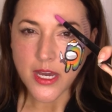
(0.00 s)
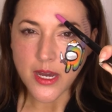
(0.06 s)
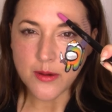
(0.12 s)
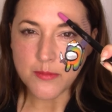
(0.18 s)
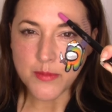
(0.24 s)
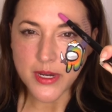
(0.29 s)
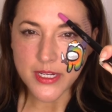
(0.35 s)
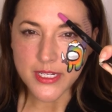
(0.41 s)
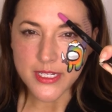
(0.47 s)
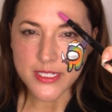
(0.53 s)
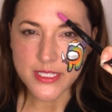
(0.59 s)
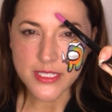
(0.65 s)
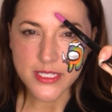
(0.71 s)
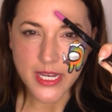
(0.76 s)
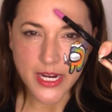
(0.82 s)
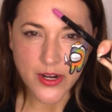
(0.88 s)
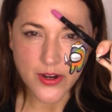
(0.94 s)
among Us
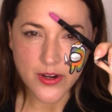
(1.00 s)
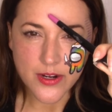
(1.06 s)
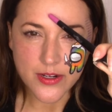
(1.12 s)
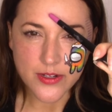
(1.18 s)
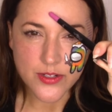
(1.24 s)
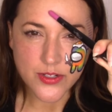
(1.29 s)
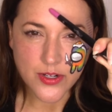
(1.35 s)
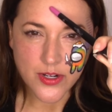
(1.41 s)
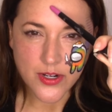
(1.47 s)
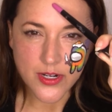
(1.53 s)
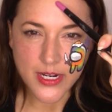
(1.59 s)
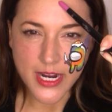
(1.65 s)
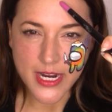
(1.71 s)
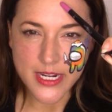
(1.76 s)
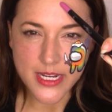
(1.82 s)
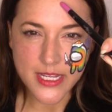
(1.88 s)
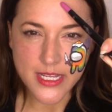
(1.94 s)
character
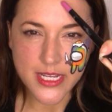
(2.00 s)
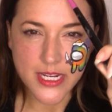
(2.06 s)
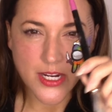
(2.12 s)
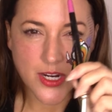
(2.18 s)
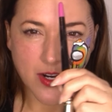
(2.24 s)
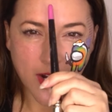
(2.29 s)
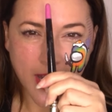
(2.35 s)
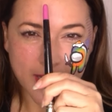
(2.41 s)
kind of here.